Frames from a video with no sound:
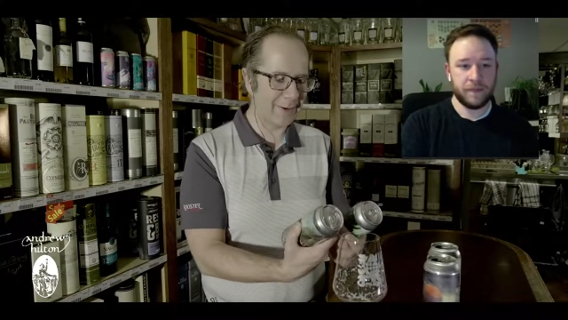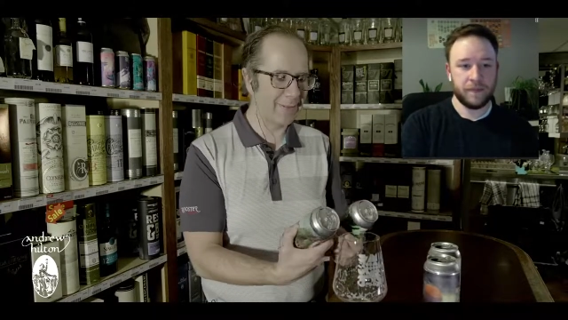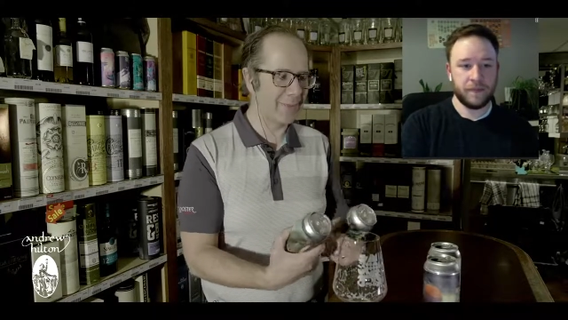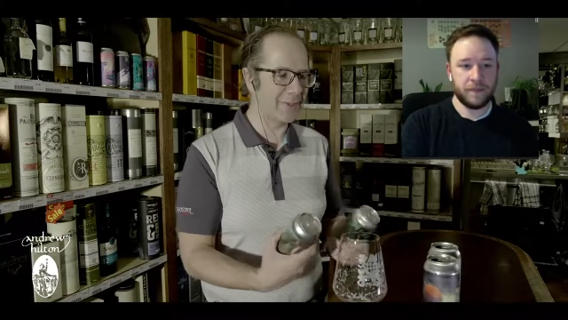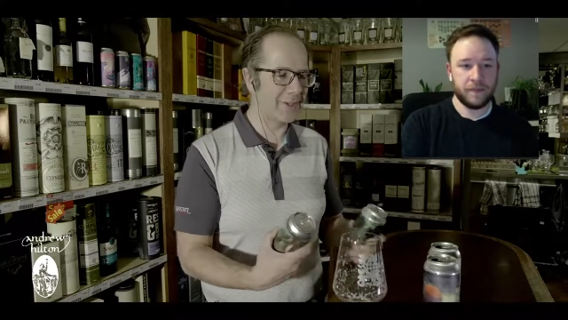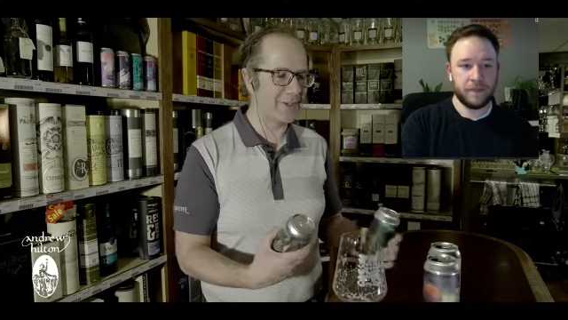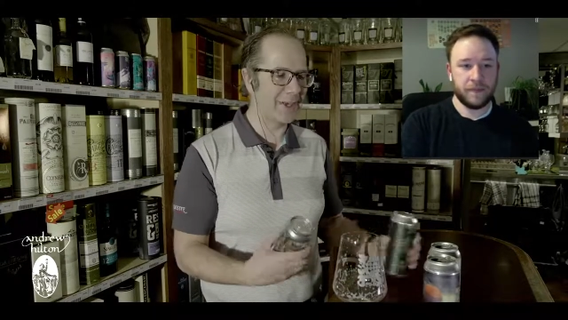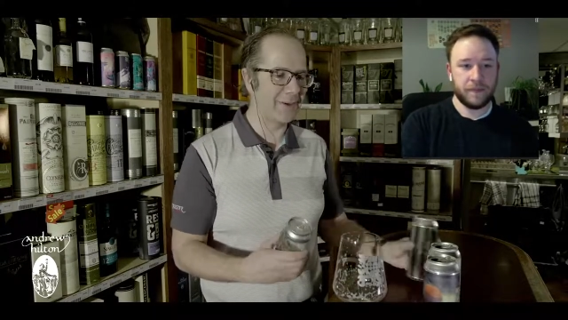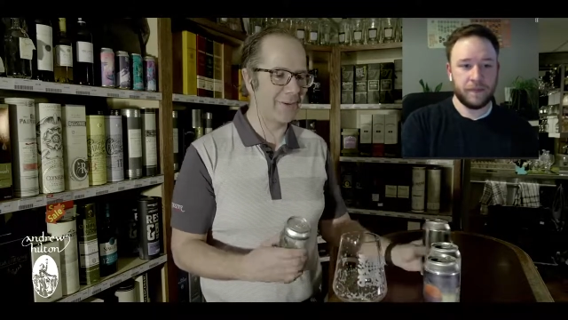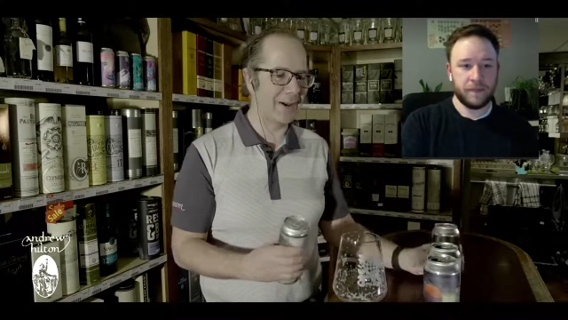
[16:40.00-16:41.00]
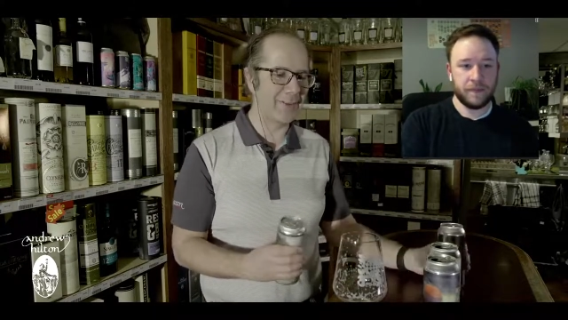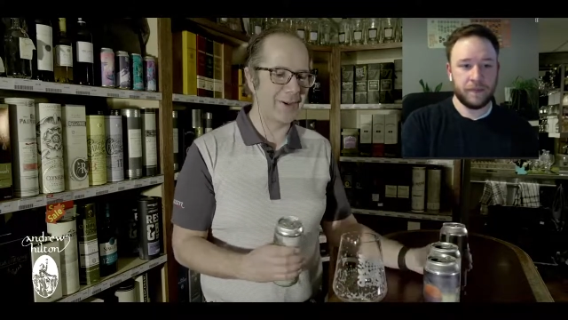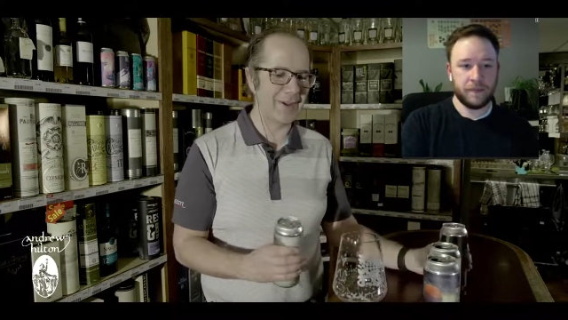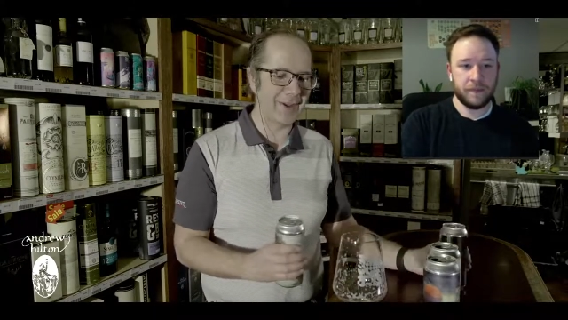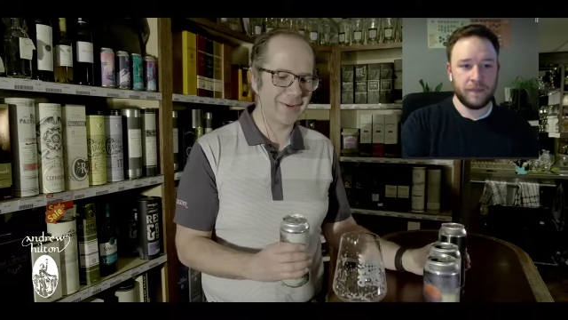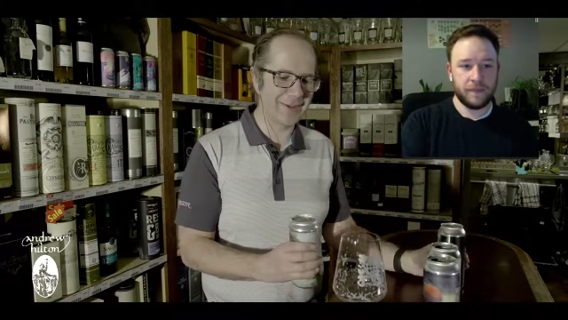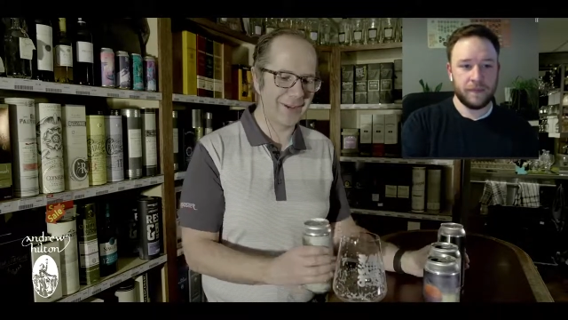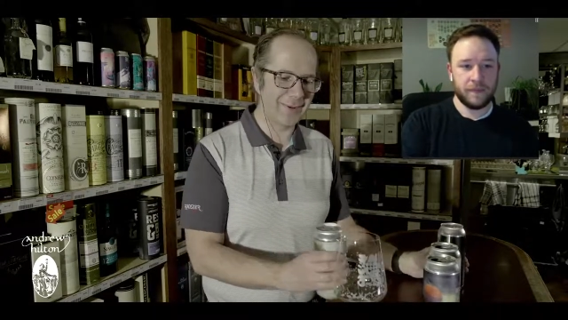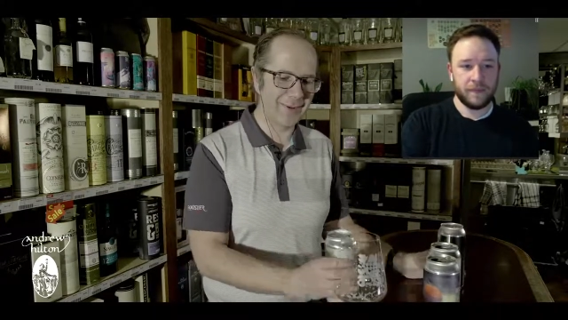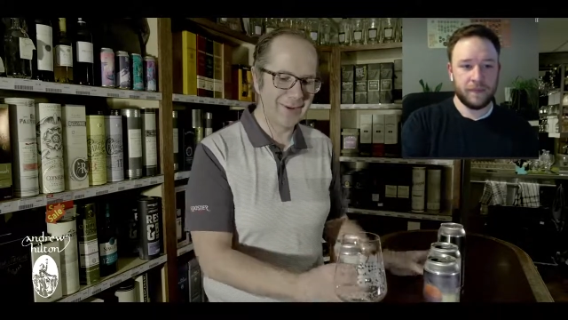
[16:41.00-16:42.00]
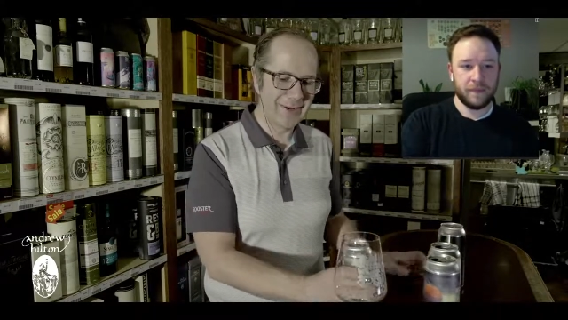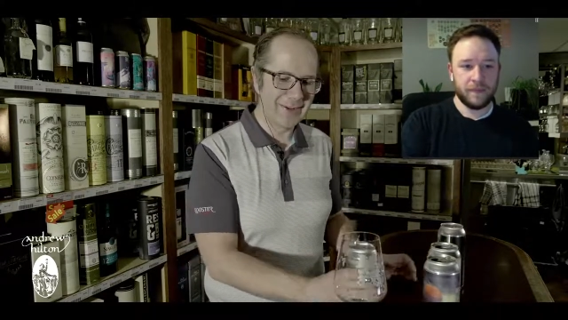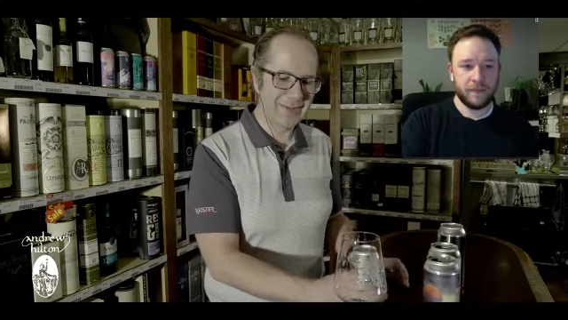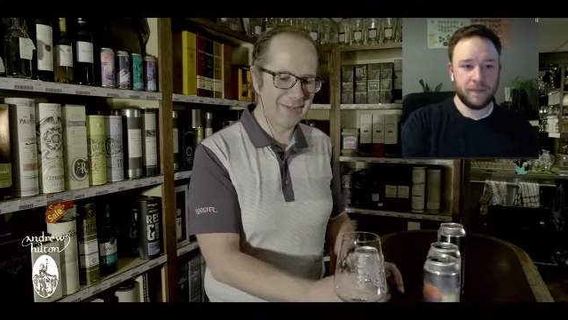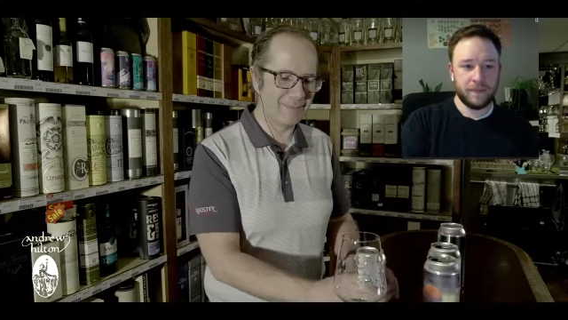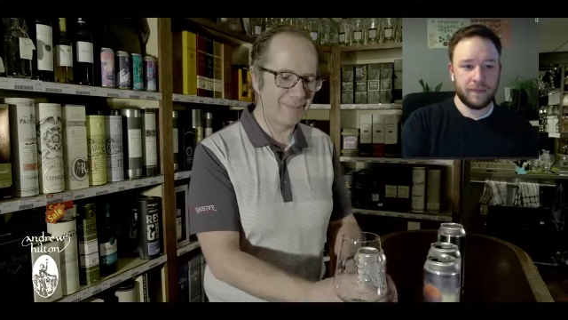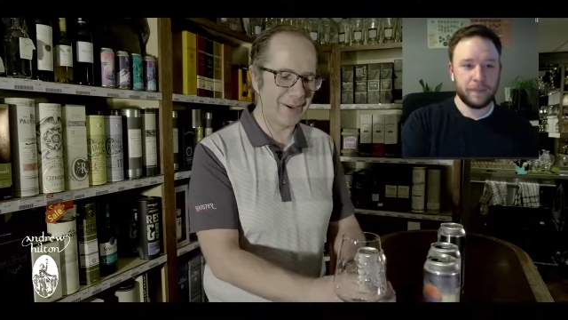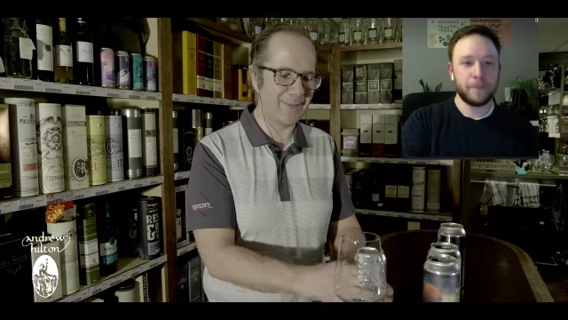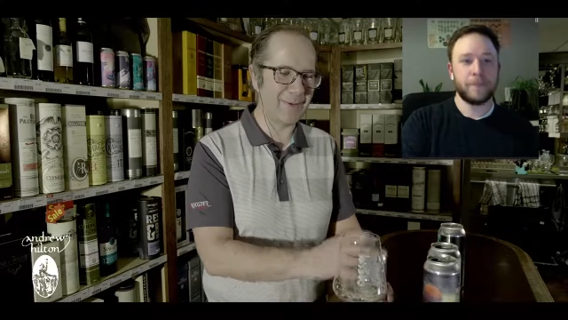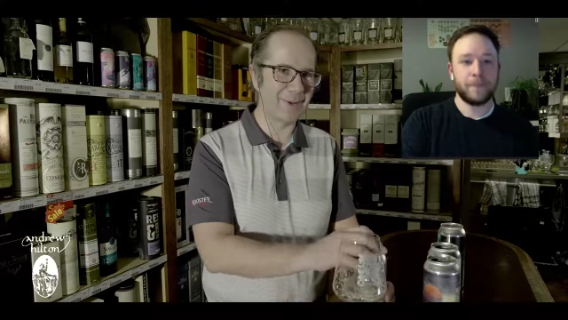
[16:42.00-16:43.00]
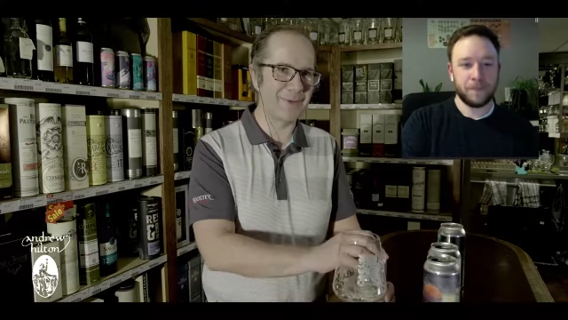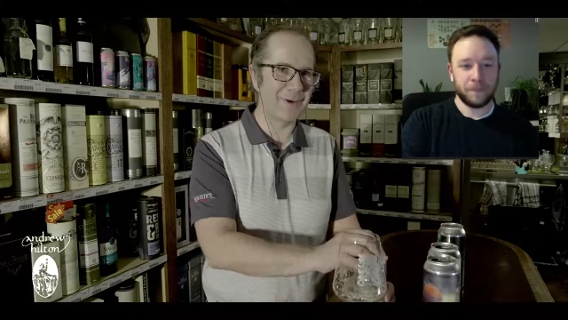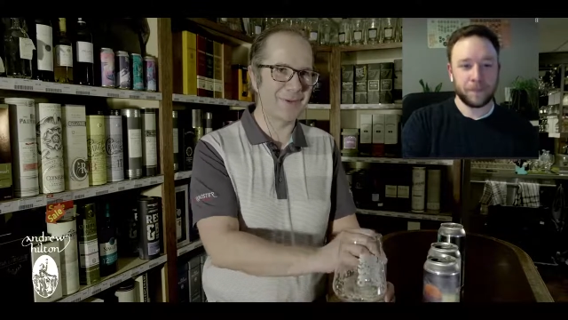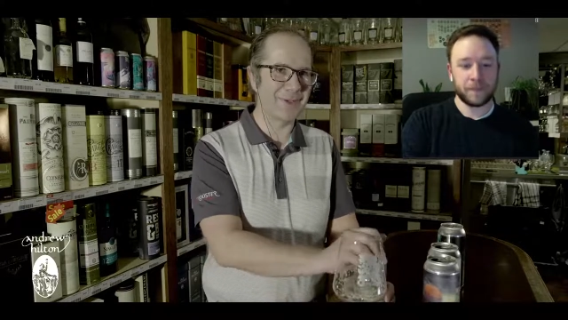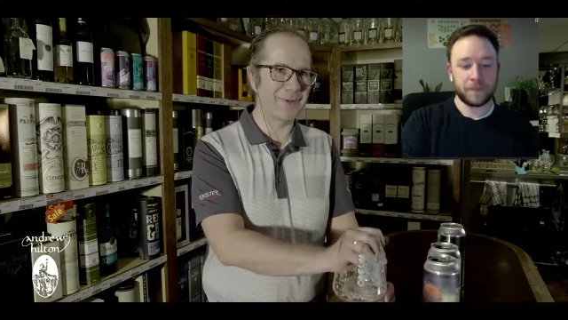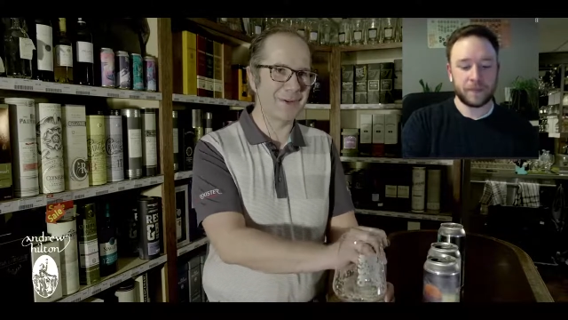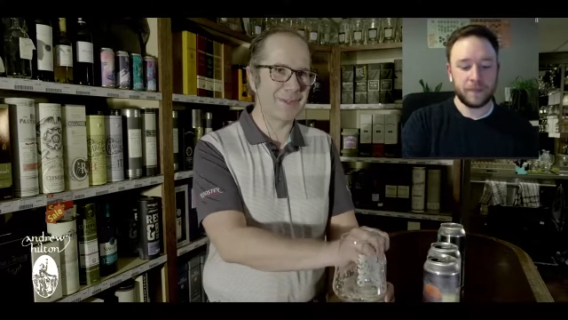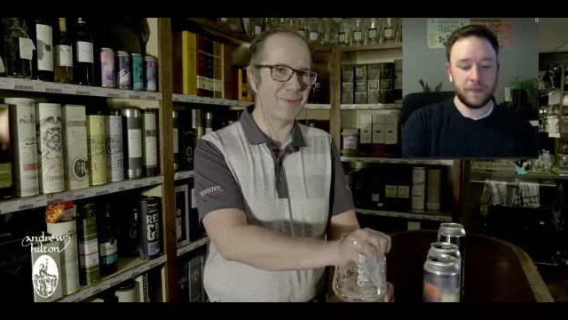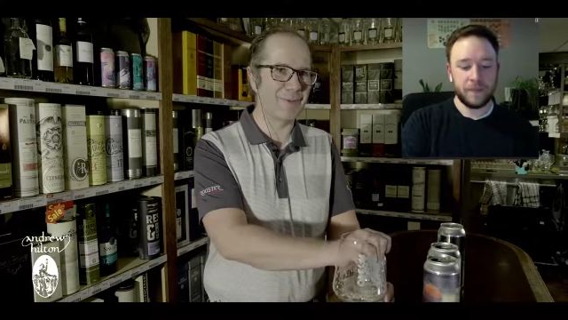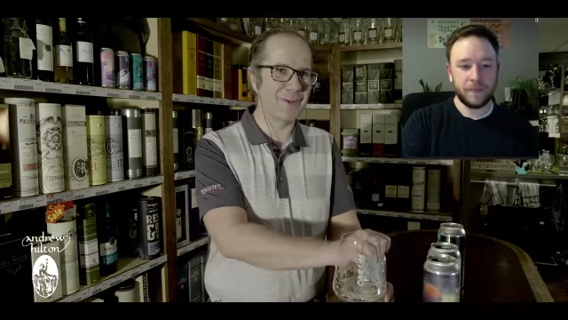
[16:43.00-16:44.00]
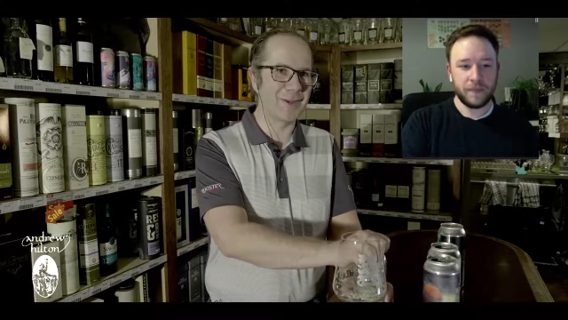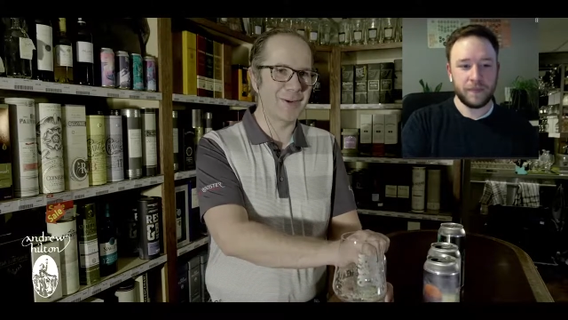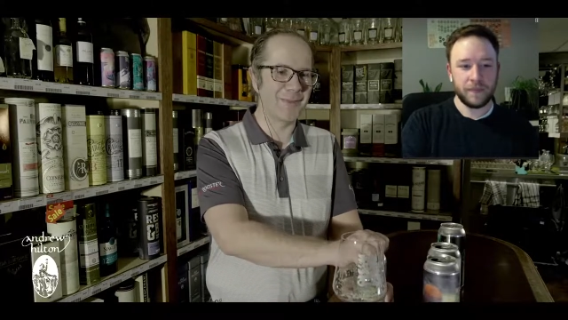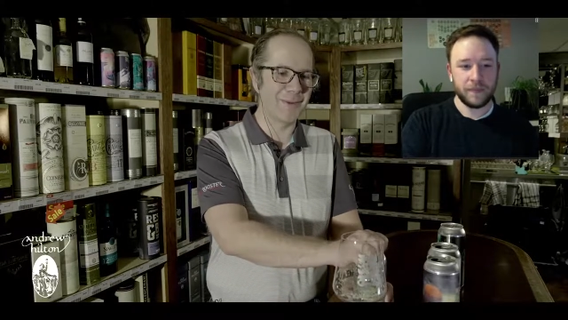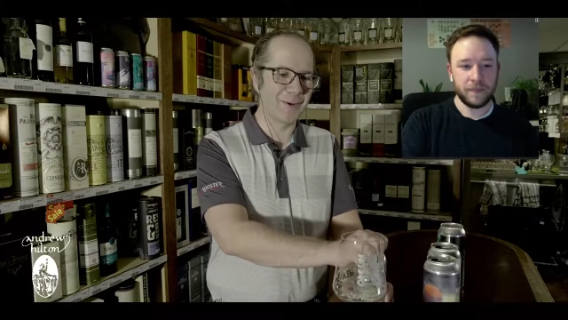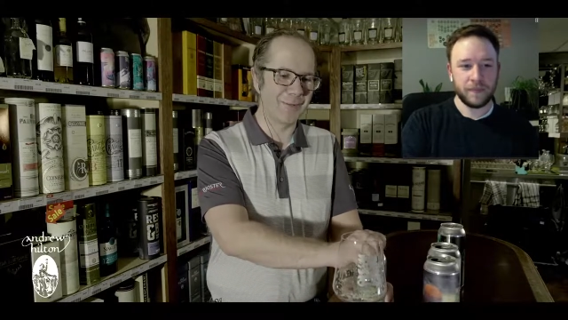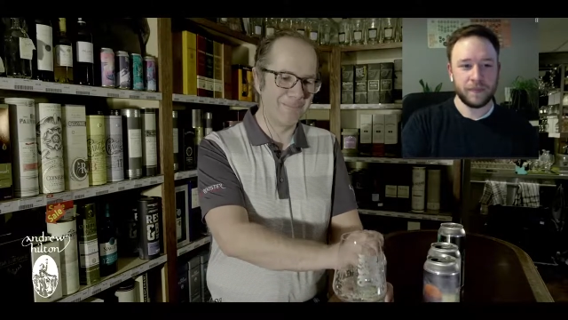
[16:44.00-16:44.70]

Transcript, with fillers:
Speaker 1: versus stout, and I went kettle sour. This might be the wrong choice, but we're going to go for it.